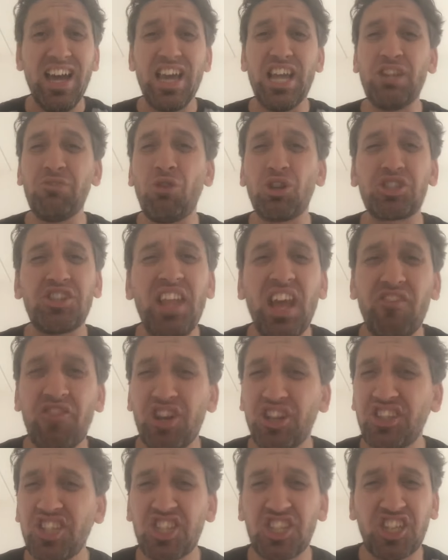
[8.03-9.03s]
It was
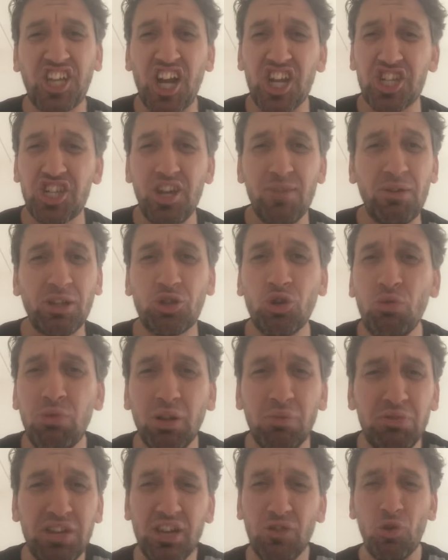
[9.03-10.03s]
never a discussion about who
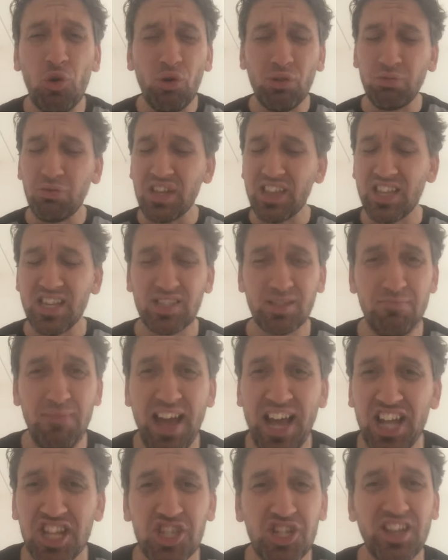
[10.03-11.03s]
will be who will win this
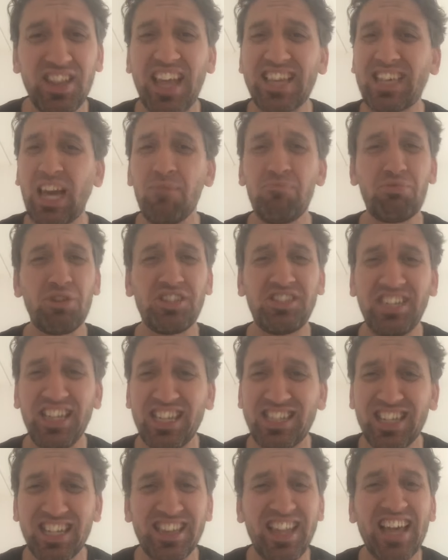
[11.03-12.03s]
match, like I
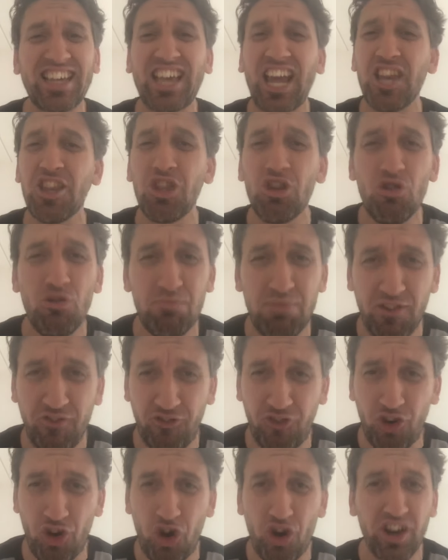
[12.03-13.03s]
predicted, like I knew
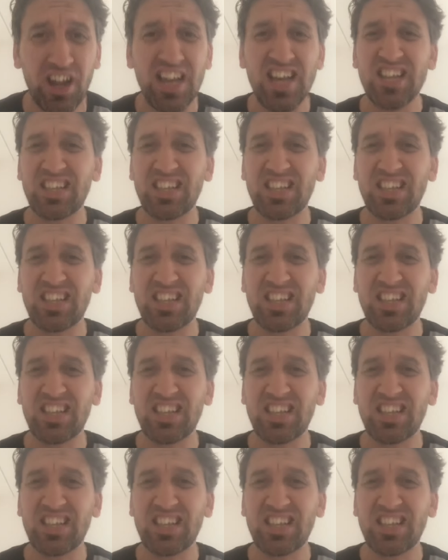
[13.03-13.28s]
before.